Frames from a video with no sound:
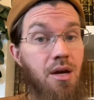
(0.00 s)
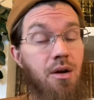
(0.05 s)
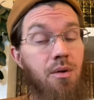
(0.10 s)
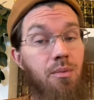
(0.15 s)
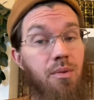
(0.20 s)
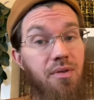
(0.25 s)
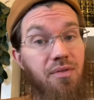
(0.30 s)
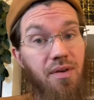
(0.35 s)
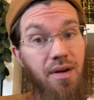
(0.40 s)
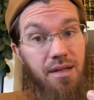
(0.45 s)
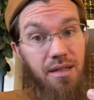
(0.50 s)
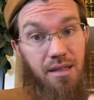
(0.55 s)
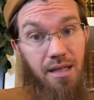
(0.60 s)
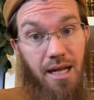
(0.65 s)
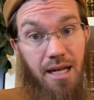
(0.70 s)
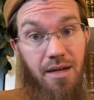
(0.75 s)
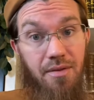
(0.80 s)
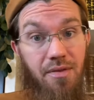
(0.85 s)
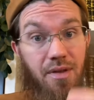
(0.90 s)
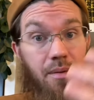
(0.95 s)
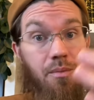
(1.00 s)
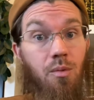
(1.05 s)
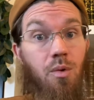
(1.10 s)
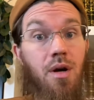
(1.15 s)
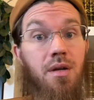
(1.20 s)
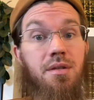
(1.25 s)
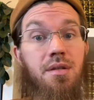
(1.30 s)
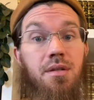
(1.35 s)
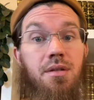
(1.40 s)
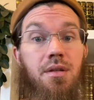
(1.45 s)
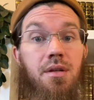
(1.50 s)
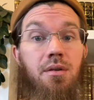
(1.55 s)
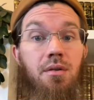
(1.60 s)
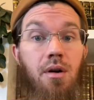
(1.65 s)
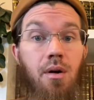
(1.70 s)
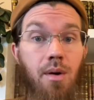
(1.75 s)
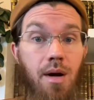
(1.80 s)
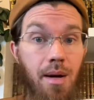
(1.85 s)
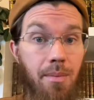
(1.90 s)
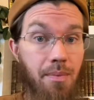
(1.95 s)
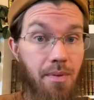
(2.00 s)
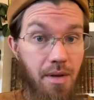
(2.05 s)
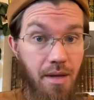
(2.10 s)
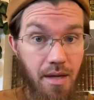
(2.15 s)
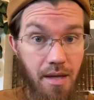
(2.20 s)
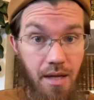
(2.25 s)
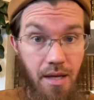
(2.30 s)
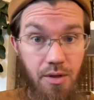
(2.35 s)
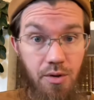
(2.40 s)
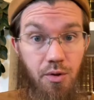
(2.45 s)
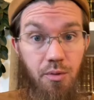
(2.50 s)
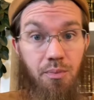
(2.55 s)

we find a lot of them wanting to grow up and do